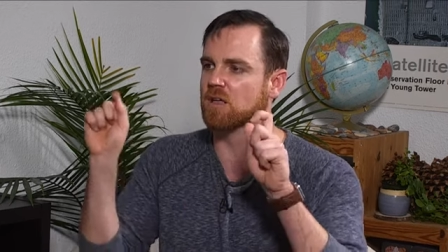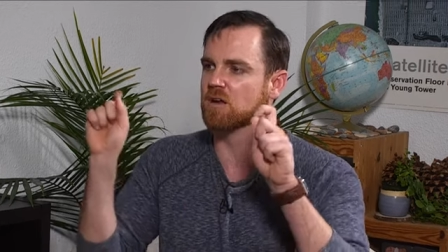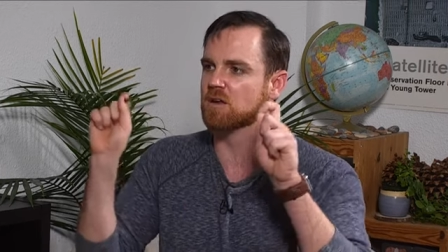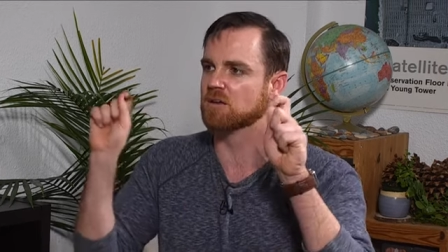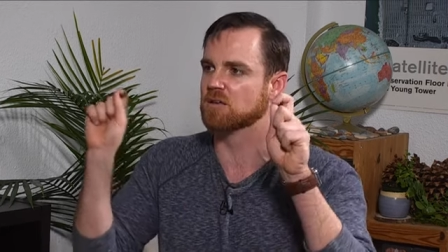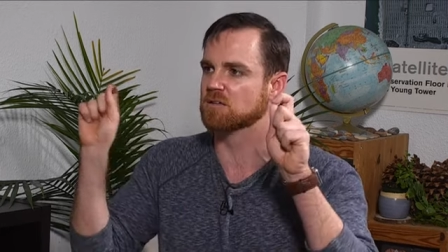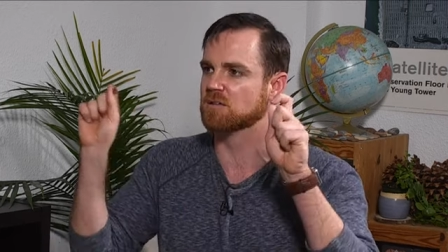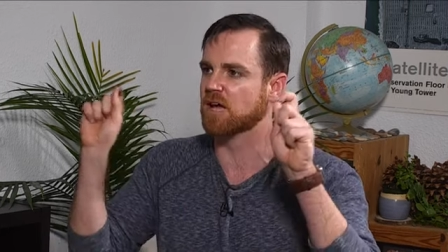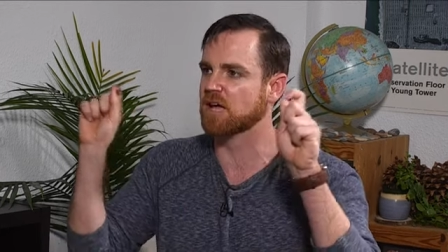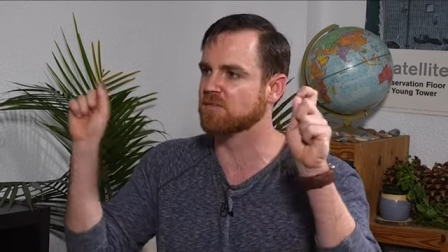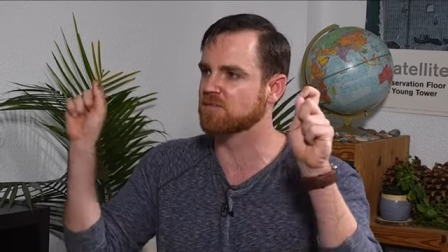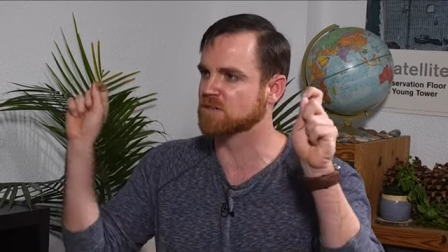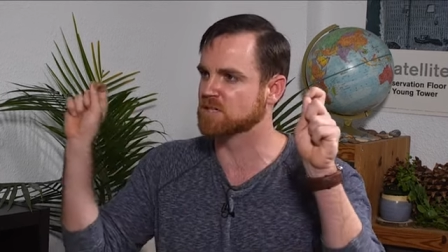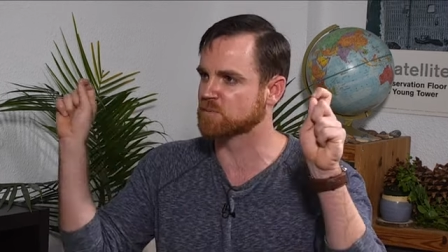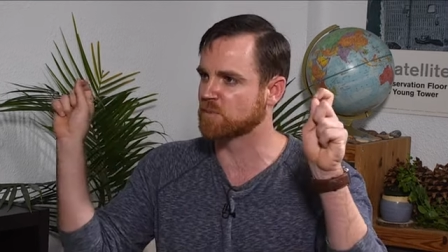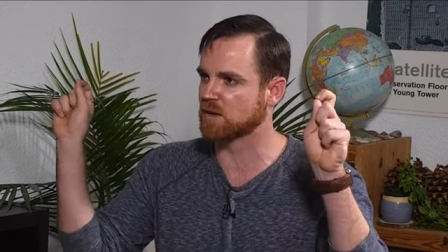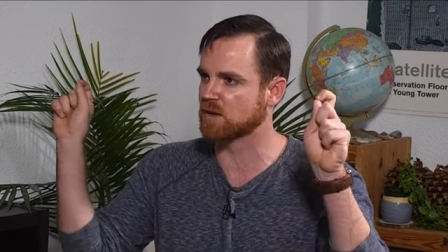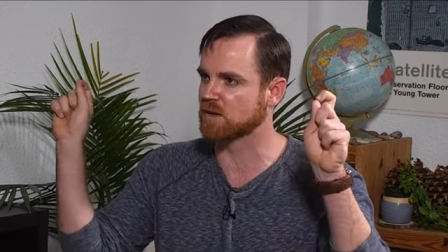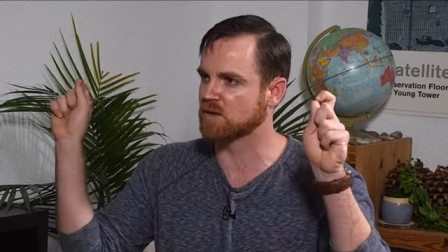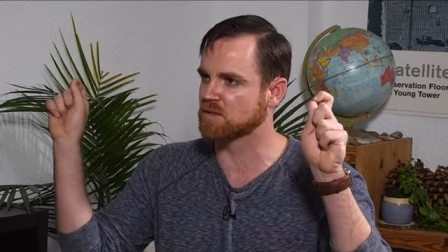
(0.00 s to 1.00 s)
your life
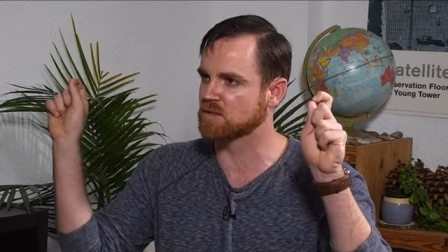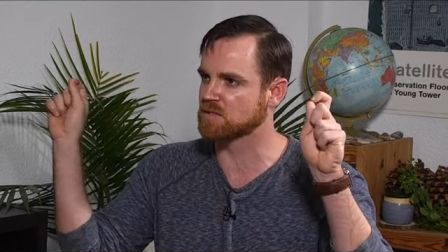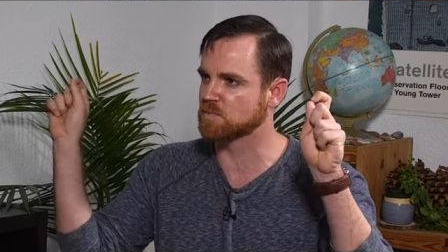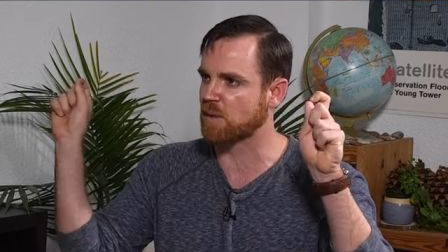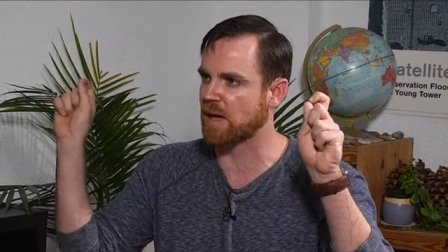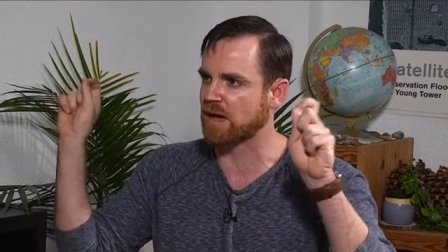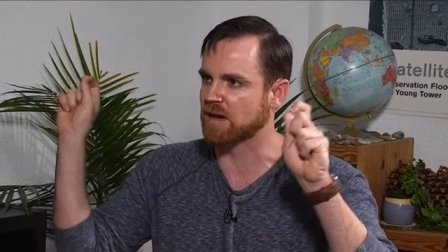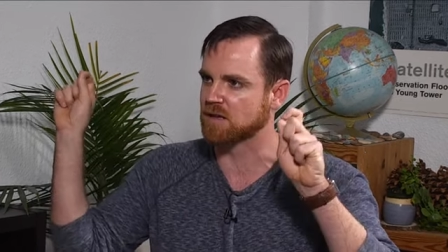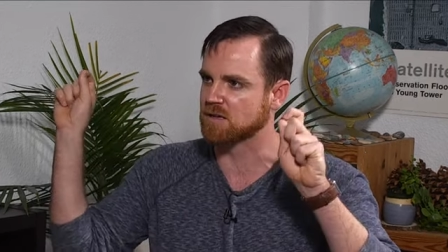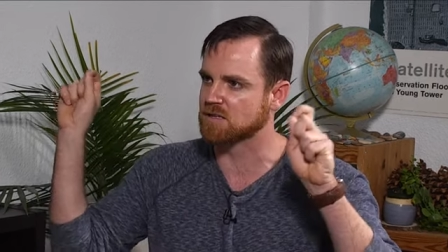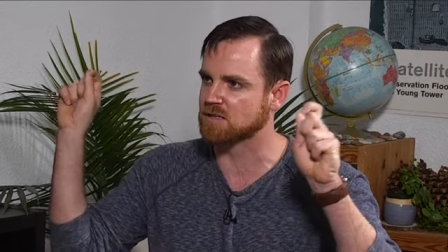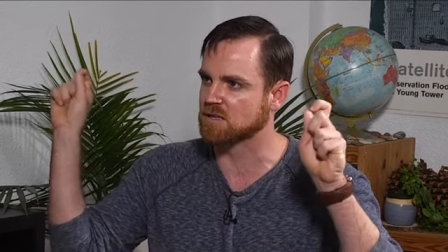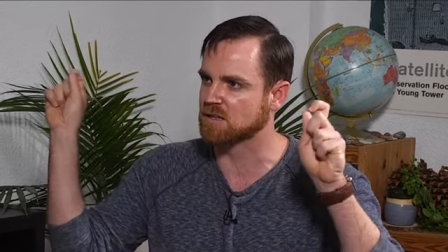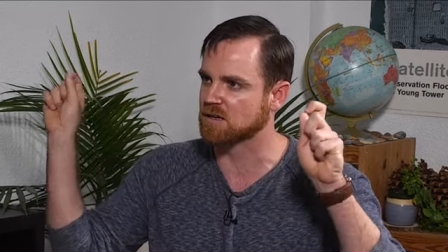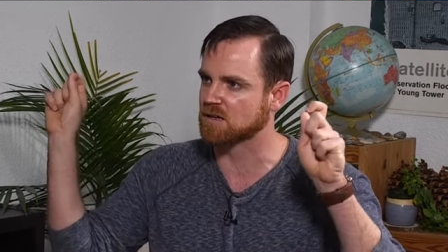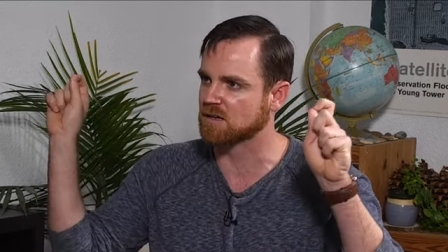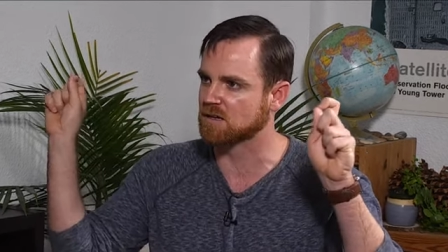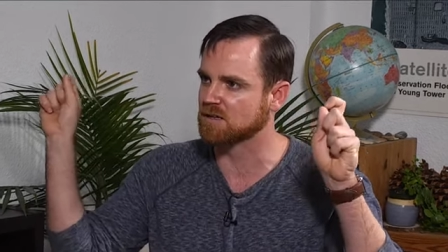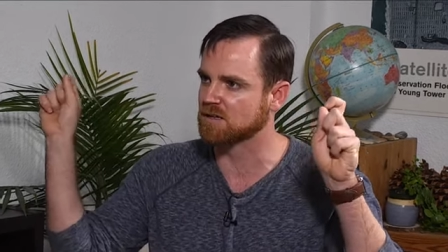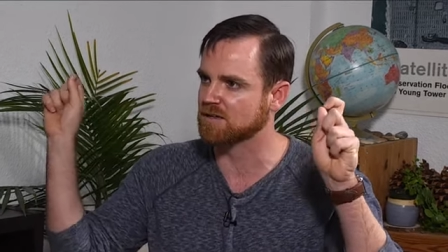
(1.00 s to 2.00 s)
experience back into
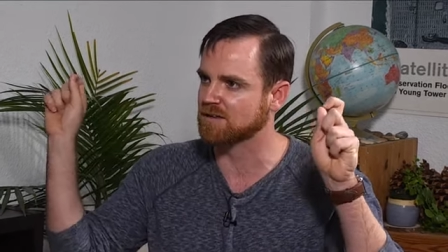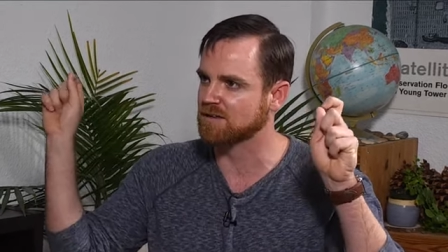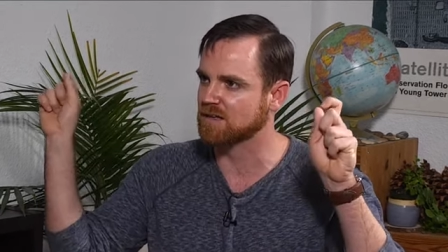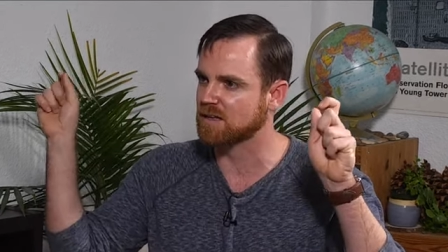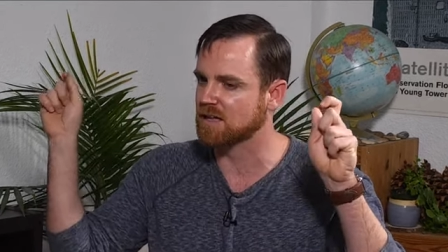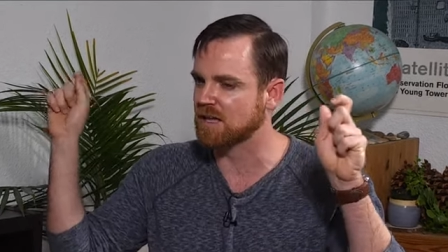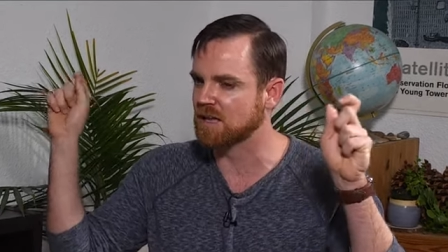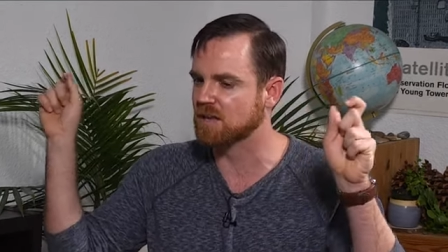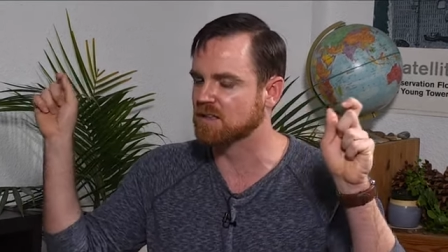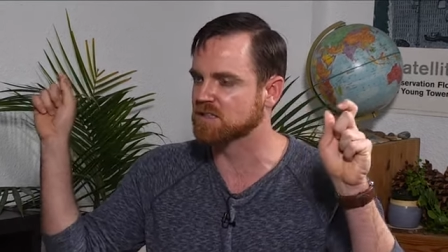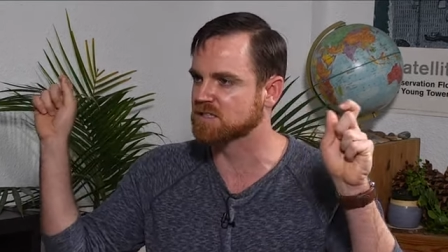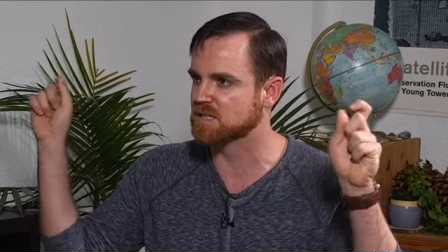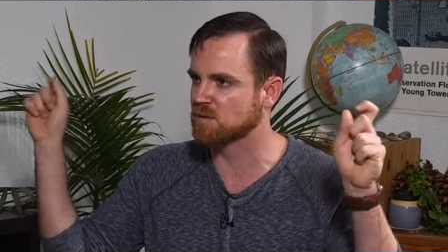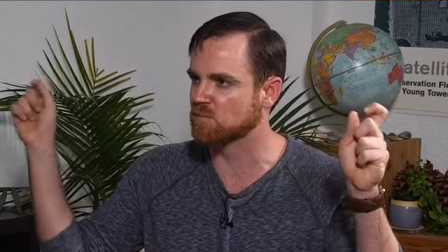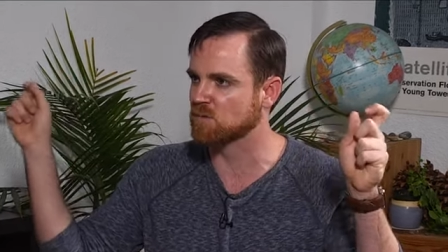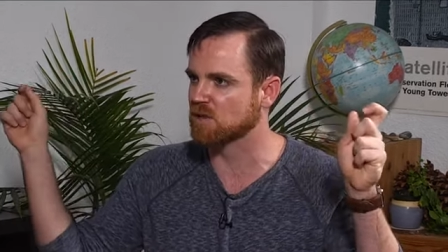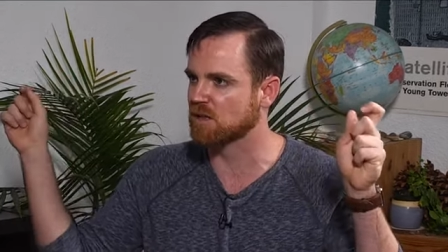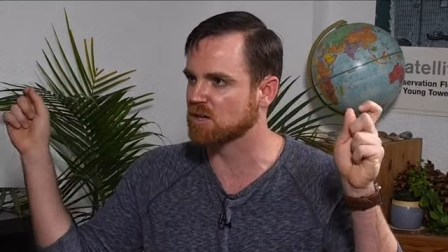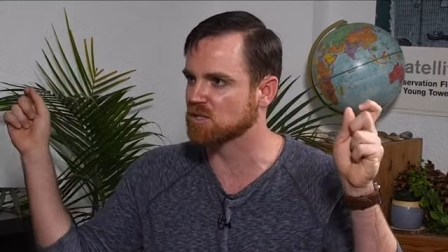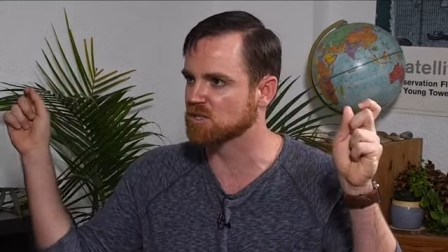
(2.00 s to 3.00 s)
the into the
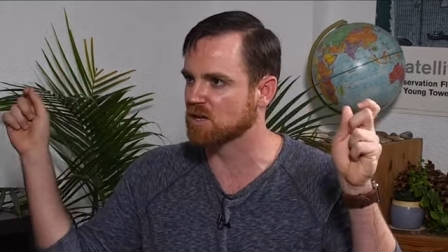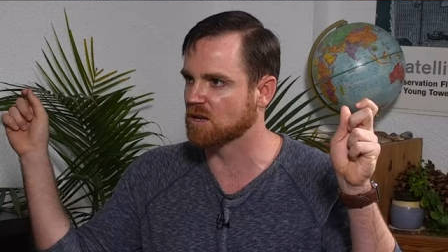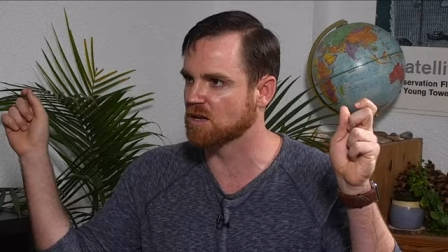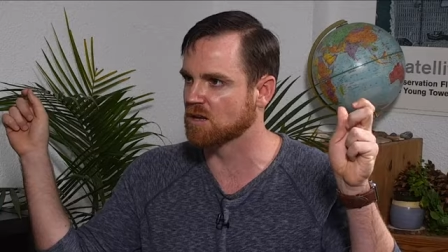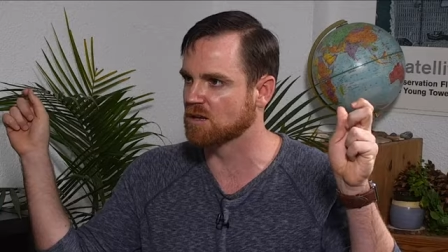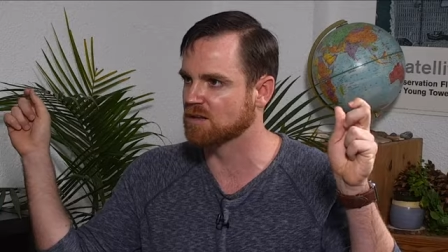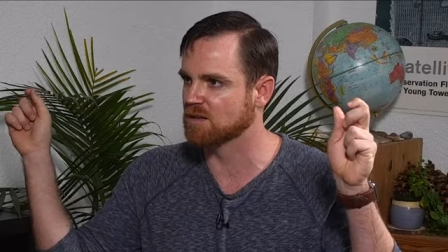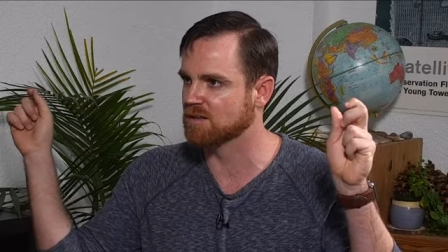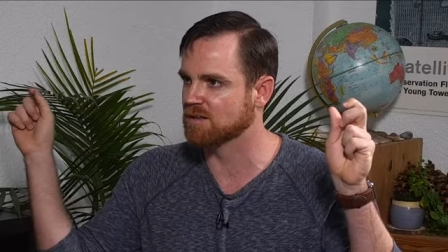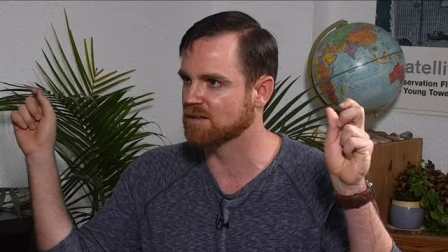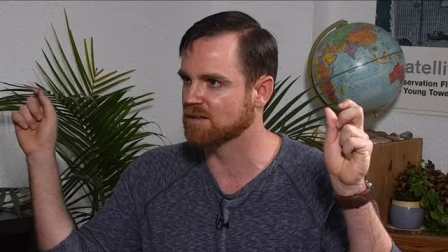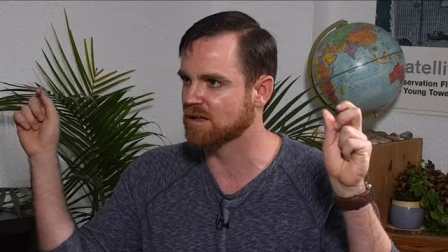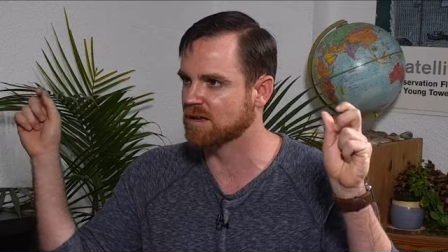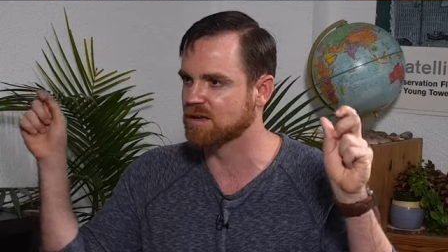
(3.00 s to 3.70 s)
simulation. Like